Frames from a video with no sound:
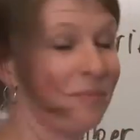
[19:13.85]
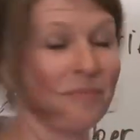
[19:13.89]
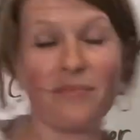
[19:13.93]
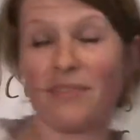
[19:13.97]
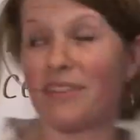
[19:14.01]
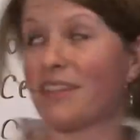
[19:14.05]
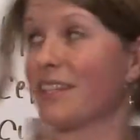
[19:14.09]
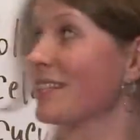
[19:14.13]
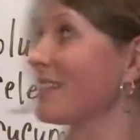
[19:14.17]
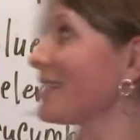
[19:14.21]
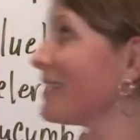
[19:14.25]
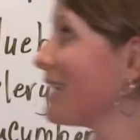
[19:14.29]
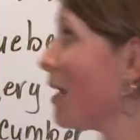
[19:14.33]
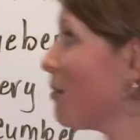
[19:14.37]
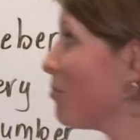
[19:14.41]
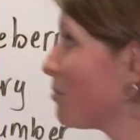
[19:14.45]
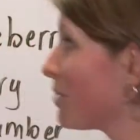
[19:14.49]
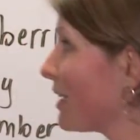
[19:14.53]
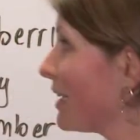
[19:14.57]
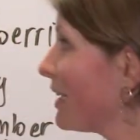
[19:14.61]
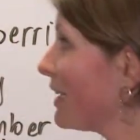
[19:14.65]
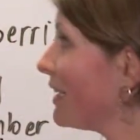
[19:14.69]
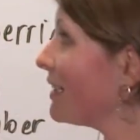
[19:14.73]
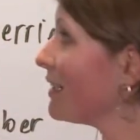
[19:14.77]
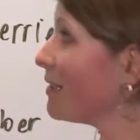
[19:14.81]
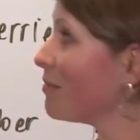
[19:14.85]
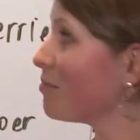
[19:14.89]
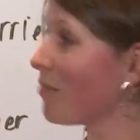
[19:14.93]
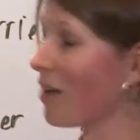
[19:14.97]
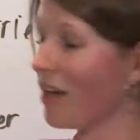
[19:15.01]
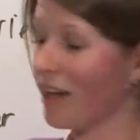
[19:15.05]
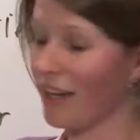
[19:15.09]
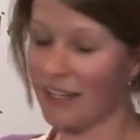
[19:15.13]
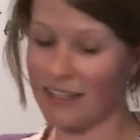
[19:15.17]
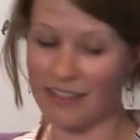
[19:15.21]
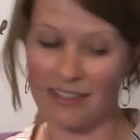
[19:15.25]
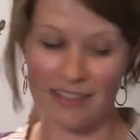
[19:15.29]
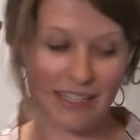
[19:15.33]
this template in
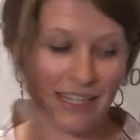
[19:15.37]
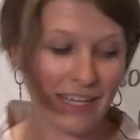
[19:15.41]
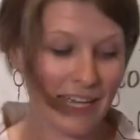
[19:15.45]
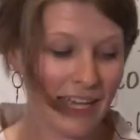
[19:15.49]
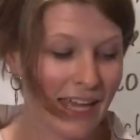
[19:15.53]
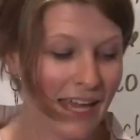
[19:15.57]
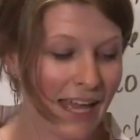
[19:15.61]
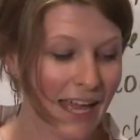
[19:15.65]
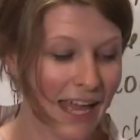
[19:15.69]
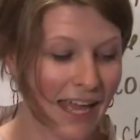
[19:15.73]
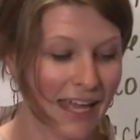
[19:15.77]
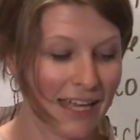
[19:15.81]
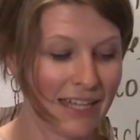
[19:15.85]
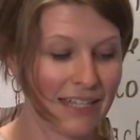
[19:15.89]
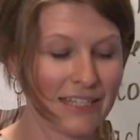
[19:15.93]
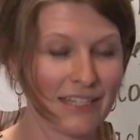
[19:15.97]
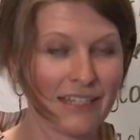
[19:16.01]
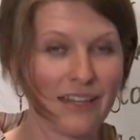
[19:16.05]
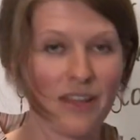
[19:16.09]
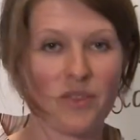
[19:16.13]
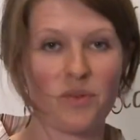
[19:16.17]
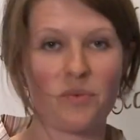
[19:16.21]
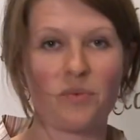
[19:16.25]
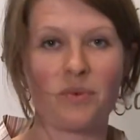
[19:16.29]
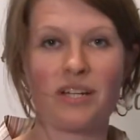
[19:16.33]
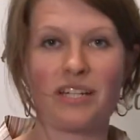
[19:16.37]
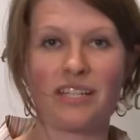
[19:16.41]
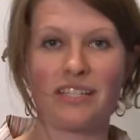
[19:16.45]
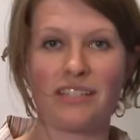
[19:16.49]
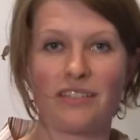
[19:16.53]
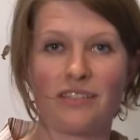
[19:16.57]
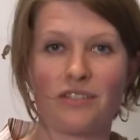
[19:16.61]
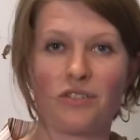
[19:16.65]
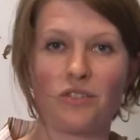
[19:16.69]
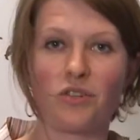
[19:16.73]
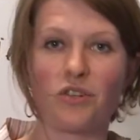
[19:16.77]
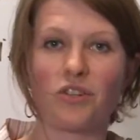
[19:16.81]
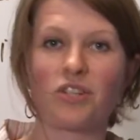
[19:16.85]
mind. And another one
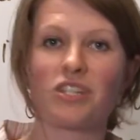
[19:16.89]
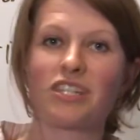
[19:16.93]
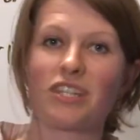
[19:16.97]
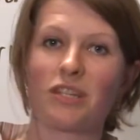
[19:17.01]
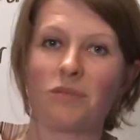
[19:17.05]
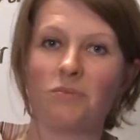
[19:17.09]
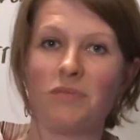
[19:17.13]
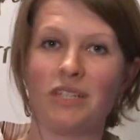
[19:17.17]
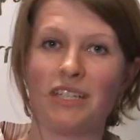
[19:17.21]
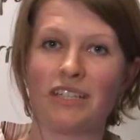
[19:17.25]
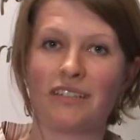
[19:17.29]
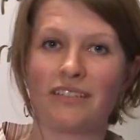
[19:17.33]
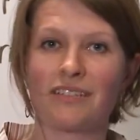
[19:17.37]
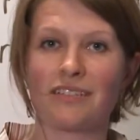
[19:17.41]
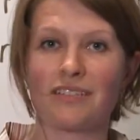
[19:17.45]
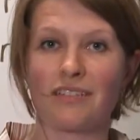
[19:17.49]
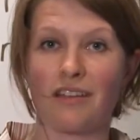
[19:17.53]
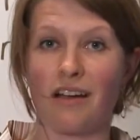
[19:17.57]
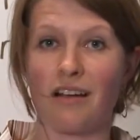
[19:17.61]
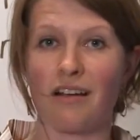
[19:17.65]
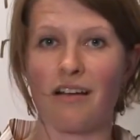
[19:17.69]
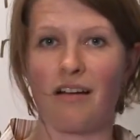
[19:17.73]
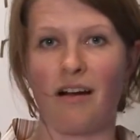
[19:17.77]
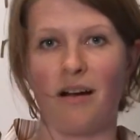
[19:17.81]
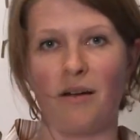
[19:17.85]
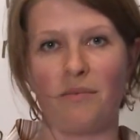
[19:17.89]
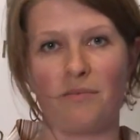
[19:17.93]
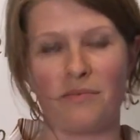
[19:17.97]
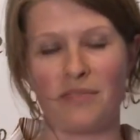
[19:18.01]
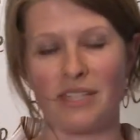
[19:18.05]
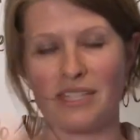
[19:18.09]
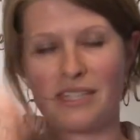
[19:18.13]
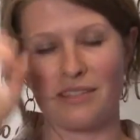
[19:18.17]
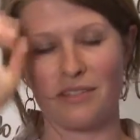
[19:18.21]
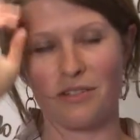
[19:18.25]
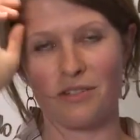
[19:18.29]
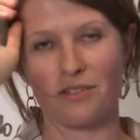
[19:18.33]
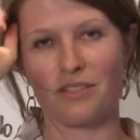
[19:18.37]
is nourishingmeals.com.
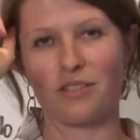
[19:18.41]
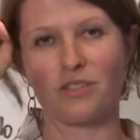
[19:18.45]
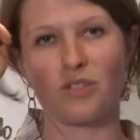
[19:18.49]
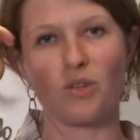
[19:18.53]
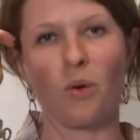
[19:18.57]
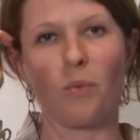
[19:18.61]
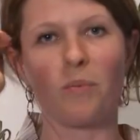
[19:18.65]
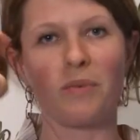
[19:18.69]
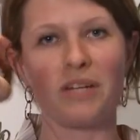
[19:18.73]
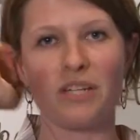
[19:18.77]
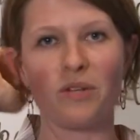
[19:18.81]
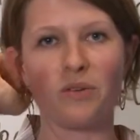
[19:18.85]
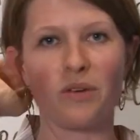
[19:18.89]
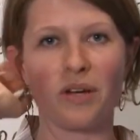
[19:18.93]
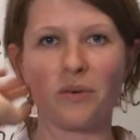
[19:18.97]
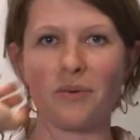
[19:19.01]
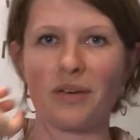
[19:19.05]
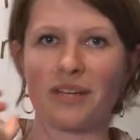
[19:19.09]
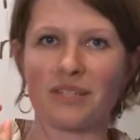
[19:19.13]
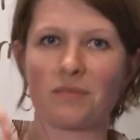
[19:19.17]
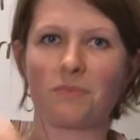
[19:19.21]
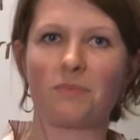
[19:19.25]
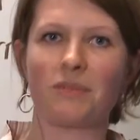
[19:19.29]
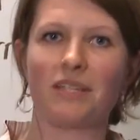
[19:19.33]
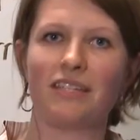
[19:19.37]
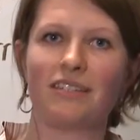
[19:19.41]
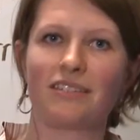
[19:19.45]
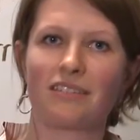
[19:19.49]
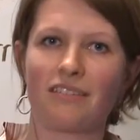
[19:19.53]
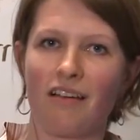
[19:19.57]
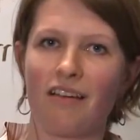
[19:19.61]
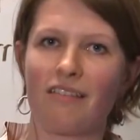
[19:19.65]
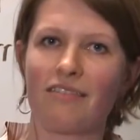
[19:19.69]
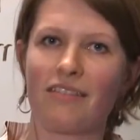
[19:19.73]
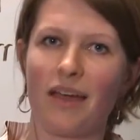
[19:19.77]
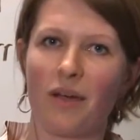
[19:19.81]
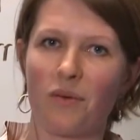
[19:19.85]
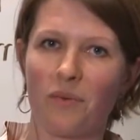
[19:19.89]
There's so many great recipes
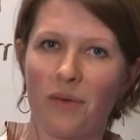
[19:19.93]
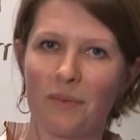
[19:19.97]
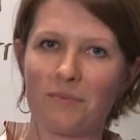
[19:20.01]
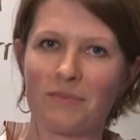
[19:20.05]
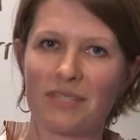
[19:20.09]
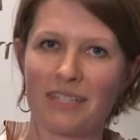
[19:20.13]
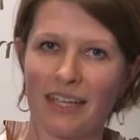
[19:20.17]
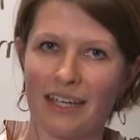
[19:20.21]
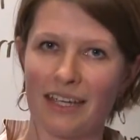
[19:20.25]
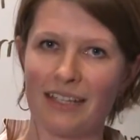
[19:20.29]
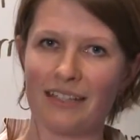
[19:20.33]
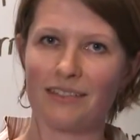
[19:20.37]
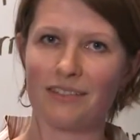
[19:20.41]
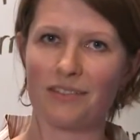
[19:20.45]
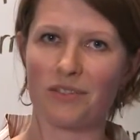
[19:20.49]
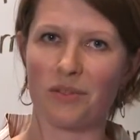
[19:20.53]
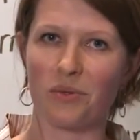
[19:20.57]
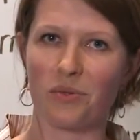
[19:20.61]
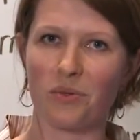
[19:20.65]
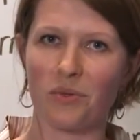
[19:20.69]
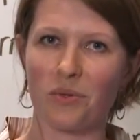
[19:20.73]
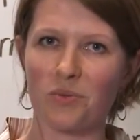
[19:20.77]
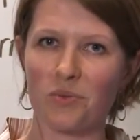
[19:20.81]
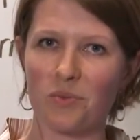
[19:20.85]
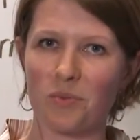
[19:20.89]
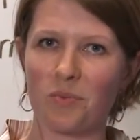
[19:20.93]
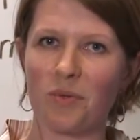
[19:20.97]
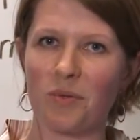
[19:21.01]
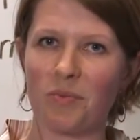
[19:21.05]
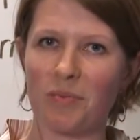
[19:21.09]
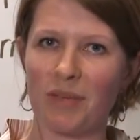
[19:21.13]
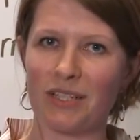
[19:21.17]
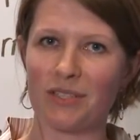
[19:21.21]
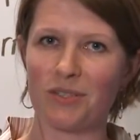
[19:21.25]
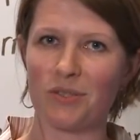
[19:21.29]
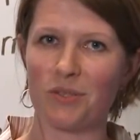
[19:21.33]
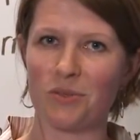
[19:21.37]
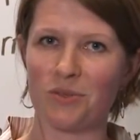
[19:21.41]
on that website. So those would be
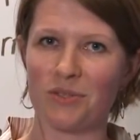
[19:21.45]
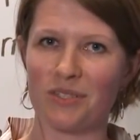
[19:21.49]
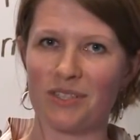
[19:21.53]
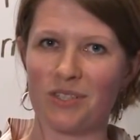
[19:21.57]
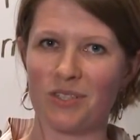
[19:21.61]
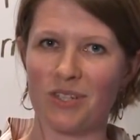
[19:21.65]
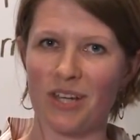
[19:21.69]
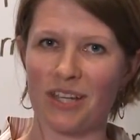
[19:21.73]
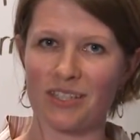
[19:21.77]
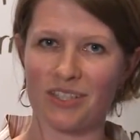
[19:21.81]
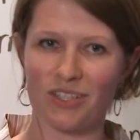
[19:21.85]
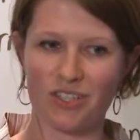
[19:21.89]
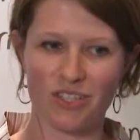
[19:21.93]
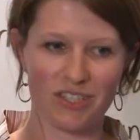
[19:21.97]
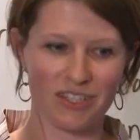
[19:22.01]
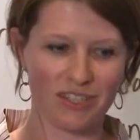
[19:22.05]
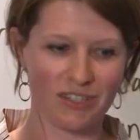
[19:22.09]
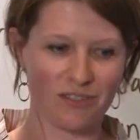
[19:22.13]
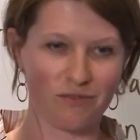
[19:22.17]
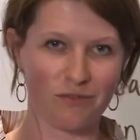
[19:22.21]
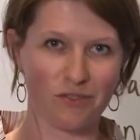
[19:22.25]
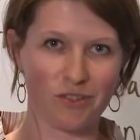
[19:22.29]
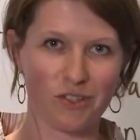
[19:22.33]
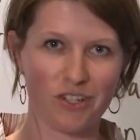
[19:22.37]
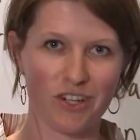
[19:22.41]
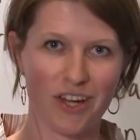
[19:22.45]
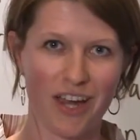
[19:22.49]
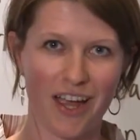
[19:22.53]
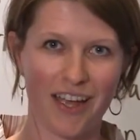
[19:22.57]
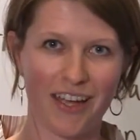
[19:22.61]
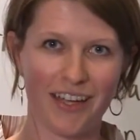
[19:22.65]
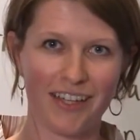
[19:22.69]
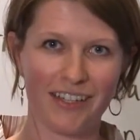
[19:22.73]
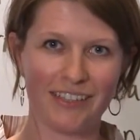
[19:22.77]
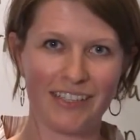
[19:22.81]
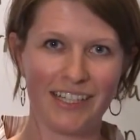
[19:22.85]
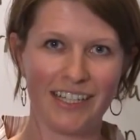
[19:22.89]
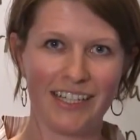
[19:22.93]
my 2 suggestions
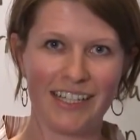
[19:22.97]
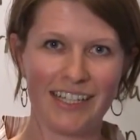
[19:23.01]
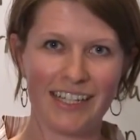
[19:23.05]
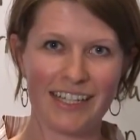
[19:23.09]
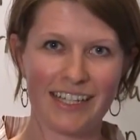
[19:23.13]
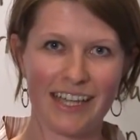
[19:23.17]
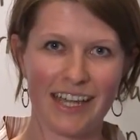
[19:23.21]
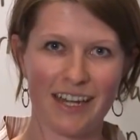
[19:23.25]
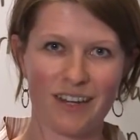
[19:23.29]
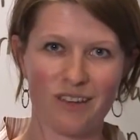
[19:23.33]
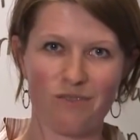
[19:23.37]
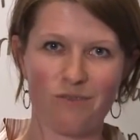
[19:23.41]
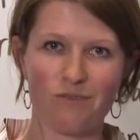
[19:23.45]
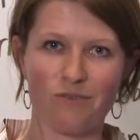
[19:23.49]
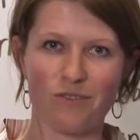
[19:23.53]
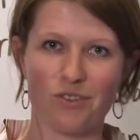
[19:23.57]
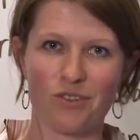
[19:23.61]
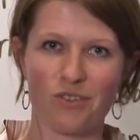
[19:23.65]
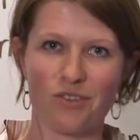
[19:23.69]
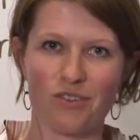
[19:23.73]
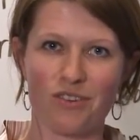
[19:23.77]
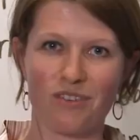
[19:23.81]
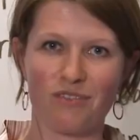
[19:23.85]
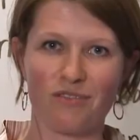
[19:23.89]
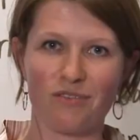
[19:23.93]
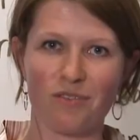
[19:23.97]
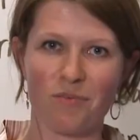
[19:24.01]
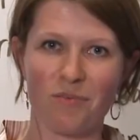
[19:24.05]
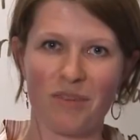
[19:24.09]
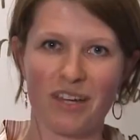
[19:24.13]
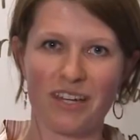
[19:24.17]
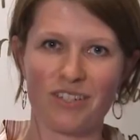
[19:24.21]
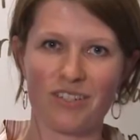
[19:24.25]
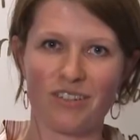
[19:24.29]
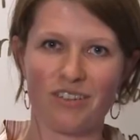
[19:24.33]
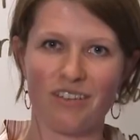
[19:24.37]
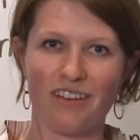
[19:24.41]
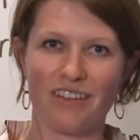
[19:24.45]
for getting further
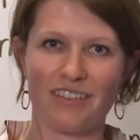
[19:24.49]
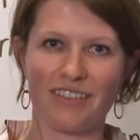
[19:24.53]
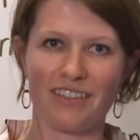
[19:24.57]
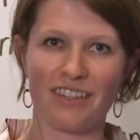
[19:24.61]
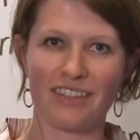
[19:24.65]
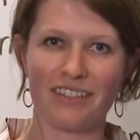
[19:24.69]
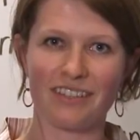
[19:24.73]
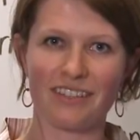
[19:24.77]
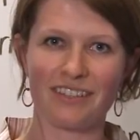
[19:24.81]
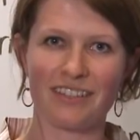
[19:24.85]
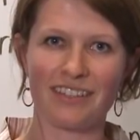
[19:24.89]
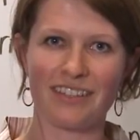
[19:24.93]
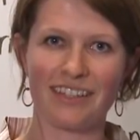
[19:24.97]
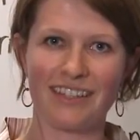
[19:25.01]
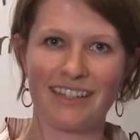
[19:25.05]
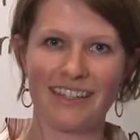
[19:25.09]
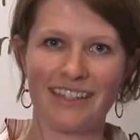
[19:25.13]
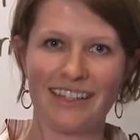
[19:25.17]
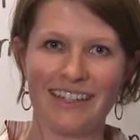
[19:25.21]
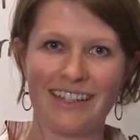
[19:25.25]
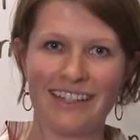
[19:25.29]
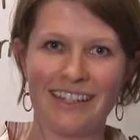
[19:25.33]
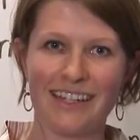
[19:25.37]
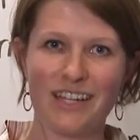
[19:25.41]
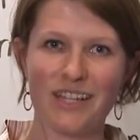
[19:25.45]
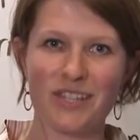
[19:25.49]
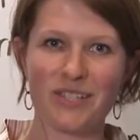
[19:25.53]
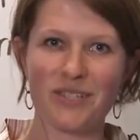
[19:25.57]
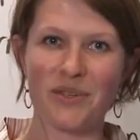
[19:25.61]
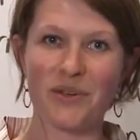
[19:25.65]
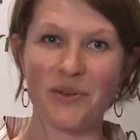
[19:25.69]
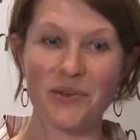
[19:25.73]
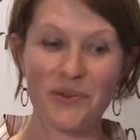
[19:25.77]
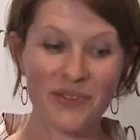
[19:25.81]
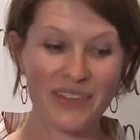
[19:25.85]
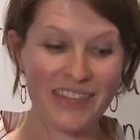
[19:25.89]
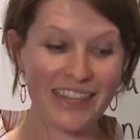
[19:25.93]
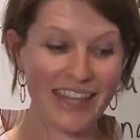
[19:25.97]
information on this.
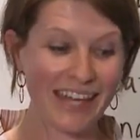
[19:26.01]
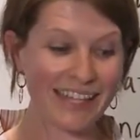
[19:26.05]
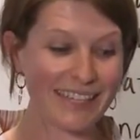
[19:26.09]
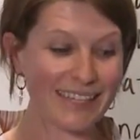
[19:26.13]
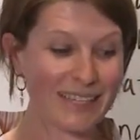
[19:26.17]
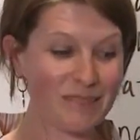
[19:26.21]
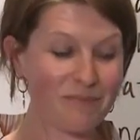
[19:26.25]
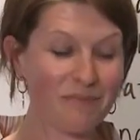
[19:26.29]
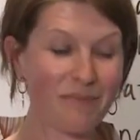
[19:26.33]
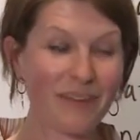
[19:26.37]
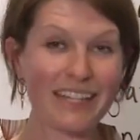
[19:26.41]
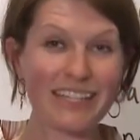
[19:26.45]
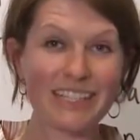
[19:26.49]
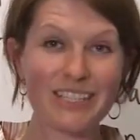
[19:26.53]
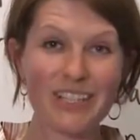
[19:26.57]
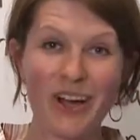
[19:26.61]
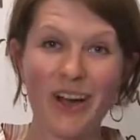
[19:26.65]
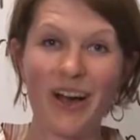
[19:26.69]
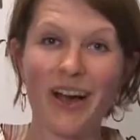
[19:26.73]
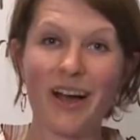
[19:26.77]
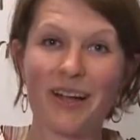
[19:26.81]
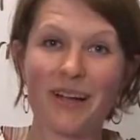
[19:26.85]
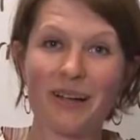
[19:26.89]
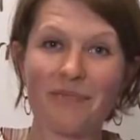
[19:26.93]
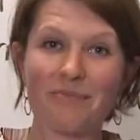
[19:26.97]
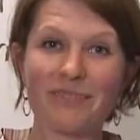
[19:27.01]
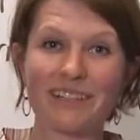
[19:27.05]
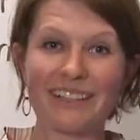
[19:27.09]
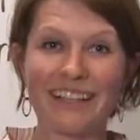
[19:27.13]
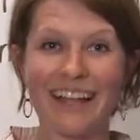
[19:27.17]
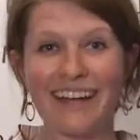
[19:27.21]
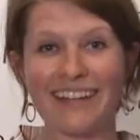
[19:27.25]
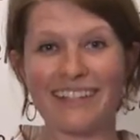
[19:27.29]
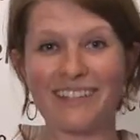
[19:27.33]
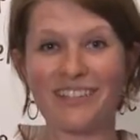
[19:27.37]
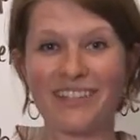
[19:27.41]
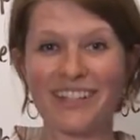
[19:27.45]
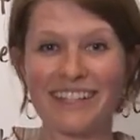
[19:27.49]
So that's my talk. I'm
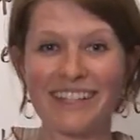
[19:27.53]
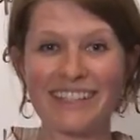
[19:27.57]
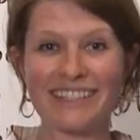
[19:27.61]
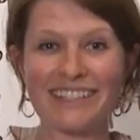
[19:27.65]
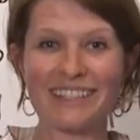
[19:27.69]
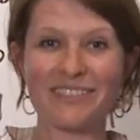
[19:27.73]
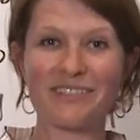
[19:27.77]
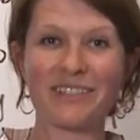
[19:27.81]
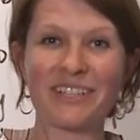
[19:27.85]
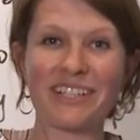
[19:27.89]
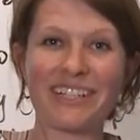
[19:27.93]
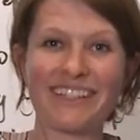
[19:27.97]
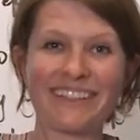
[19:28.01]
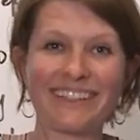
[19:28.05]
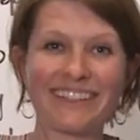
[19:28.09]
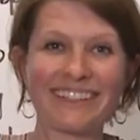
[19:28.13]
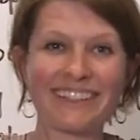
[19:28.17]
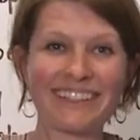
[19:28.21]
glad you guys were here to